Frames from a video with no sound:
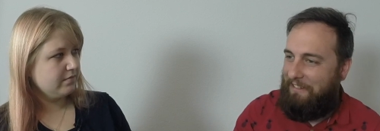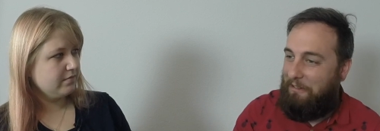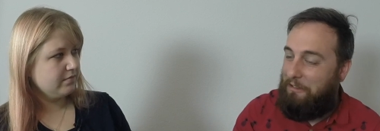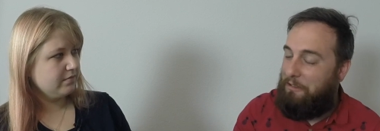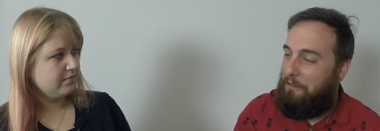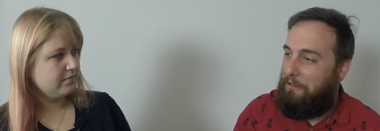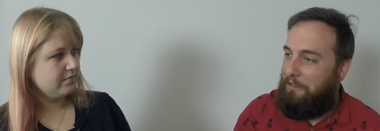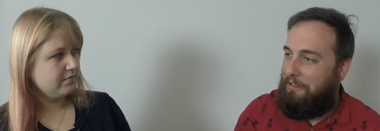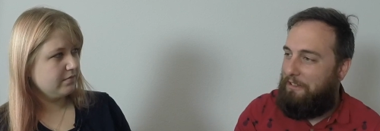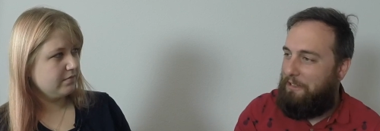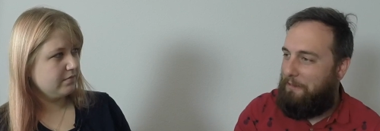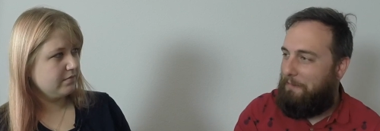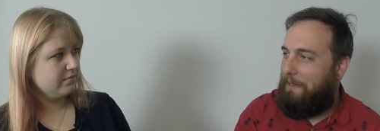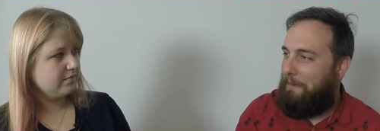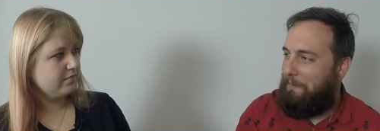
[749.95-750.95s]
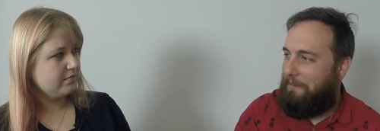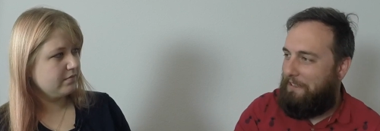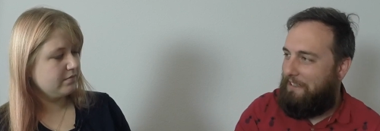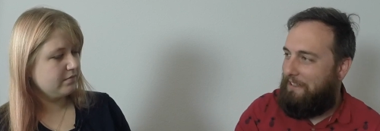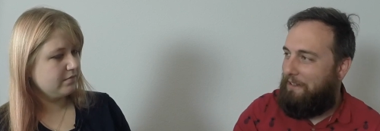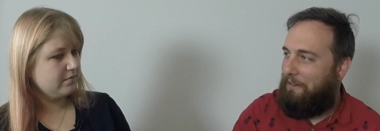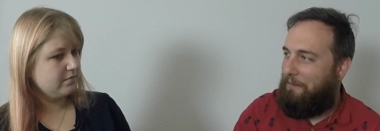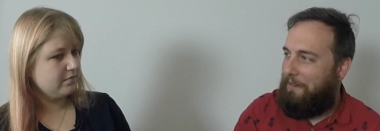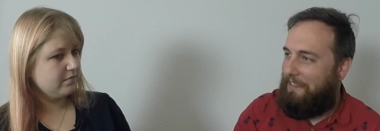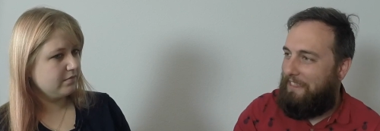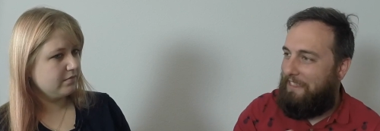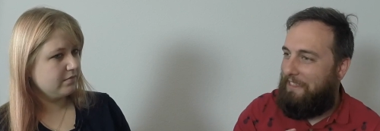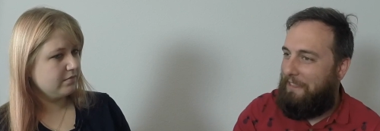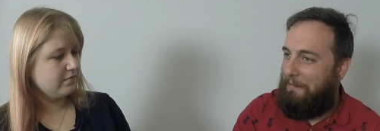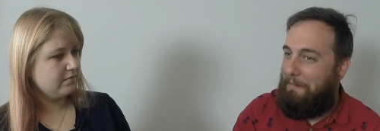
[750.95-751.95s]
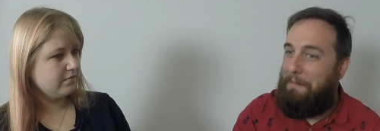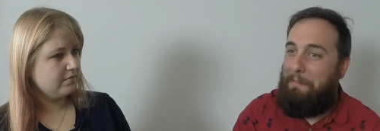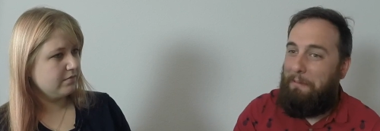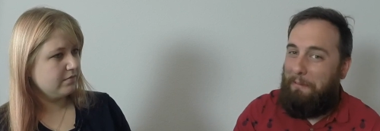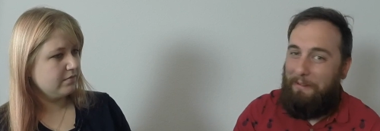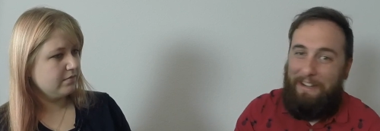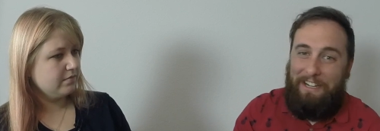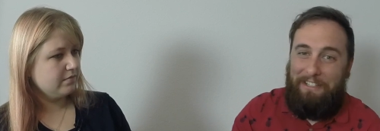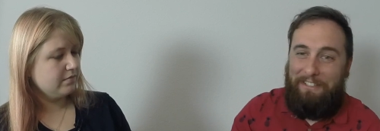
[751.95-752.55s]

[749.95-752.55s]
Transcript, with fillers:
Speaker 1: or to to be able to know what the people were